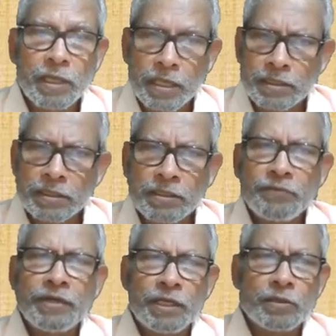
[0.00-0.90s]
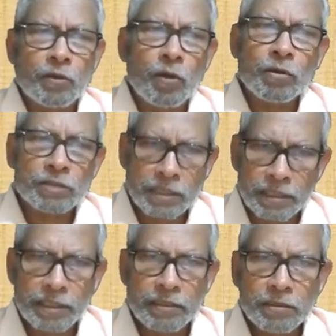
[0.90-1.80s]
These different laws are
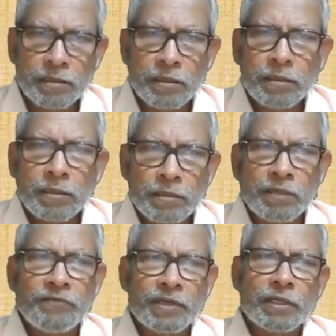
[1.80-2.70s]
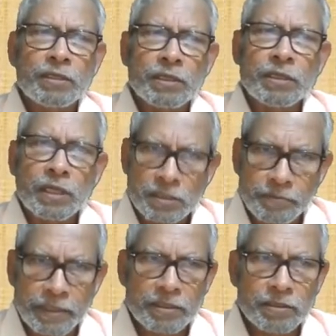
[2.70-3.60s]
there, different
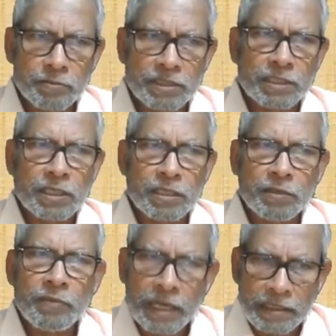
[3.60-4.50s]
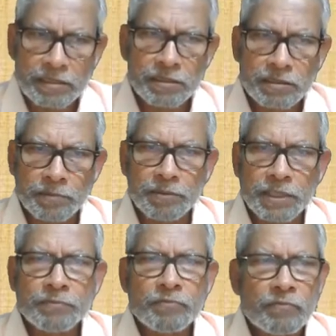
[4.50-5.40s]
aspects, basically the mines safety.